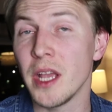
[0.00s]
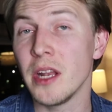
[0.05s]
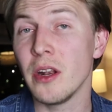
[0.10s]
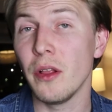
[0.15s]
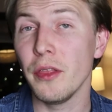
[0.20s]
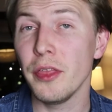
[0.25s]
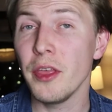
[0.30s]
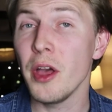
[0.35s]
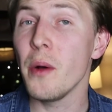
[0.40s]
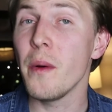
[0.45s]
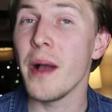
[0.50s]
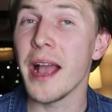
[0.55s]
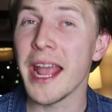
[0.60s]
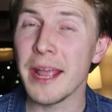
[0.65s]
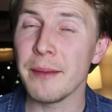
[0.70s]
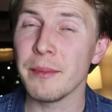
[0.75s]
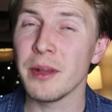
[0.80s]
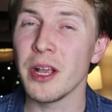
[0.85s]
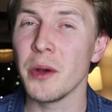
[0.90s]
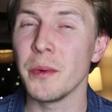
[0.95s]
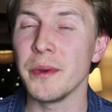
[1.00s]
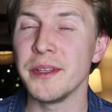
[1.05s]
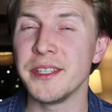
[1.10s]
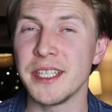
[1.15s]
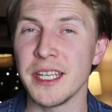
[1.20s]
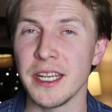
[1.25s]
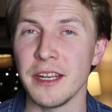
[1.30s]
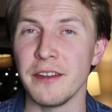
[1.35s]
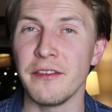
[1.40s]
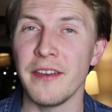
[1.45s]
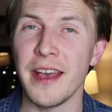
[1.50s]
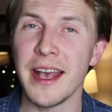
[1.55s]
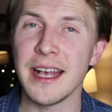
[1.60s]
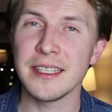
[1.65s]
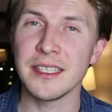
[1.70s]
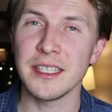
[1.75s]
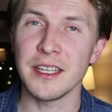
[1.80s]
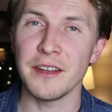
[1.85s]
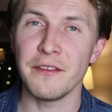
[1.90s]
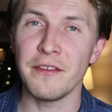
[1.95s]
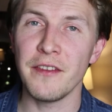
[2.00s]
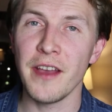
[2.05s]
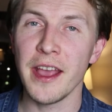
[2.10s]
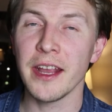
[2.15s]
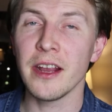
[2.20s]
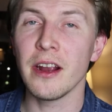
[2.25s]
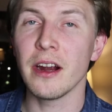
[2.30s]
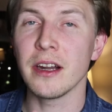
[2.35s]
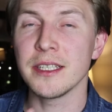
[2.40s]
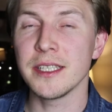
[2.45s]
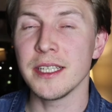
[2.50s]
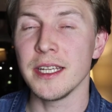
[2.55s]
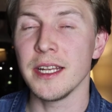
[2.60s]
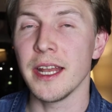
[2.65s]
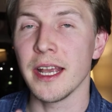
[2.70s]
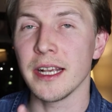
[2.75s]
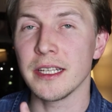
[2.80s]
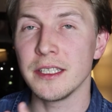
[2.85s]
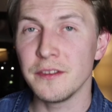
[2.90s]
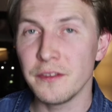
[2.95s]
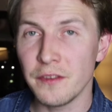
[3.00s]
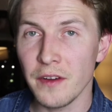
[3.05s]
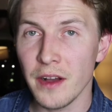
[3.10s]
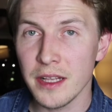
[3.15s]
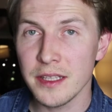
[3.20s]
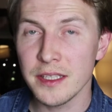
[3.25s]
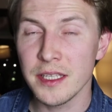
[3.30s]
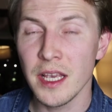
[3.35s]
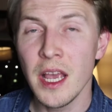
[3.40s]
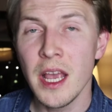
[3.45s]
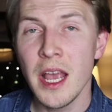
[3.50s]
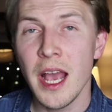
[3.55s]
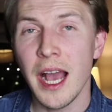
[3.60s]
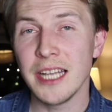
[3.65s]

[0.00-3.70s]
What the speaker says: And although I am going to invest in Vanguard's index funds,